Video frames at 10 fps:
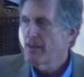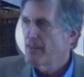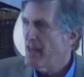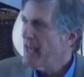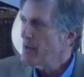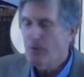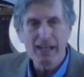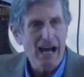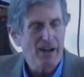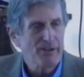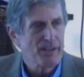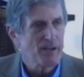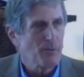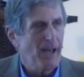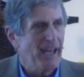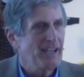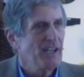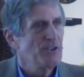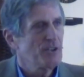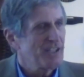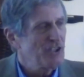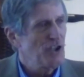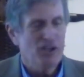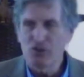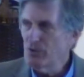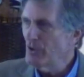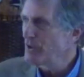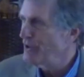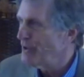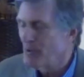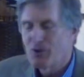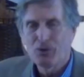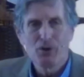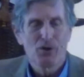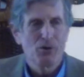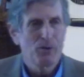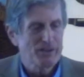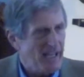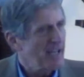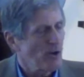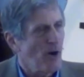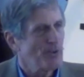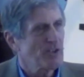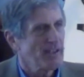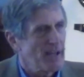They went out of their way to continue to do what they had always done.